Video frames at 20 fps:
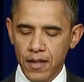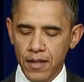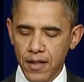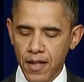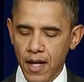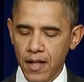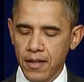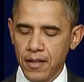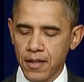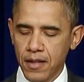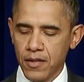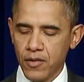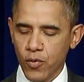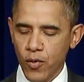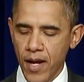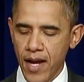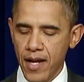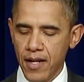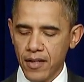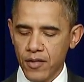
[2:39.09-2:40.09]
conduct the
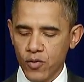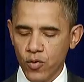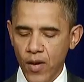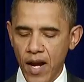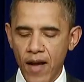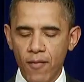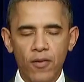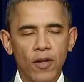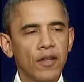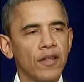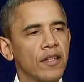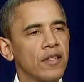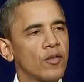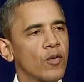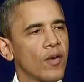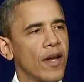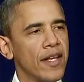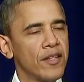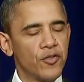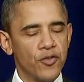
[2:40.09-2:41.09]
trade and travel that
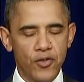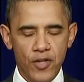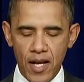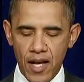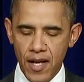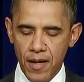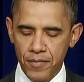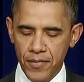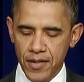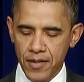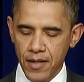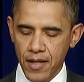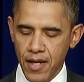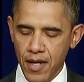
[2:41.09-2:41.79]
creates jobs,